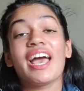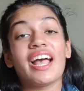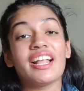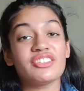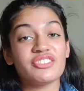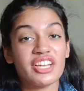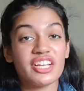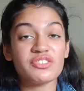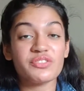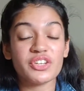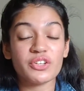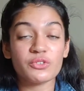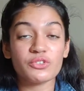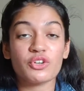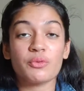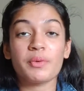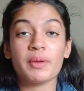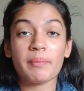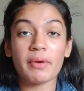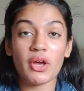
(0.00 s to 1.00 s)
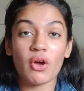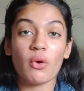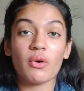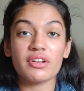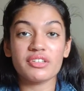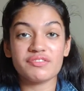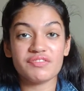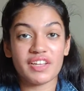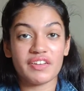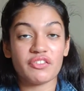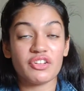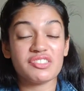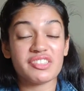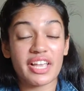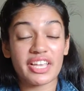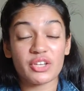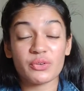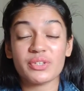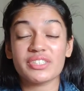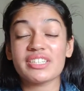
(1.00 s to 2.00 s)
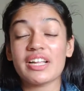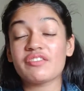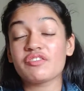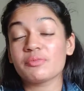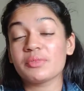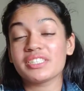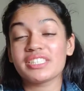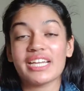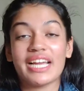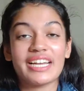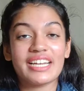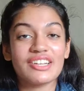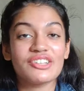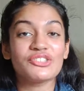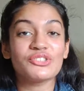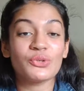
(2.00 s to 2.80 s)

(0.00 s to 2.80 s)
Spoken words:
And today's video is going to be my August favorite, second to tell in the title.